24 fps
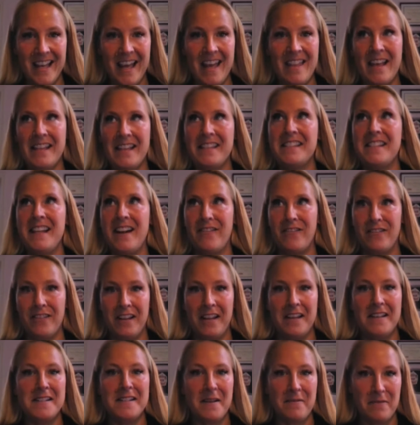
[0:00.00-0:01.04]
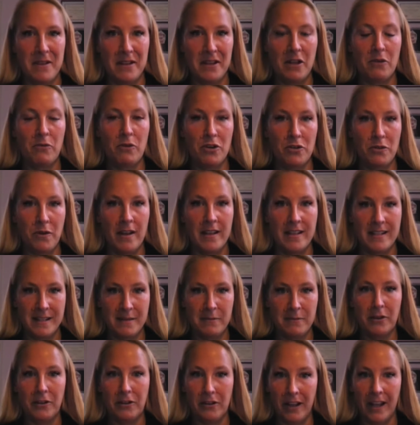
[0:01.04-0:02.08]
And that's definitely something that we're doing
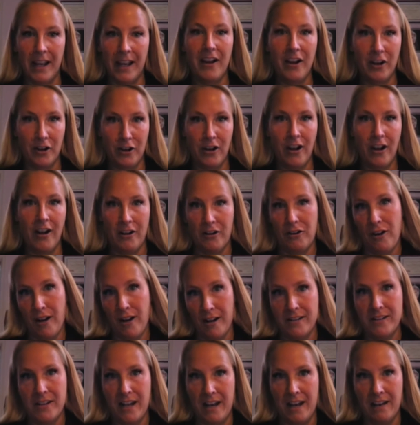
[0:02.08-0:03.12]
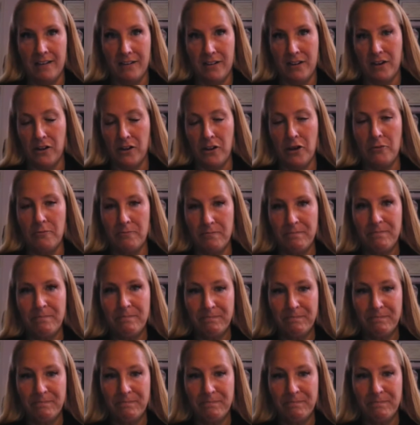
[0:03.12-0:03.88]
similarly across the globe.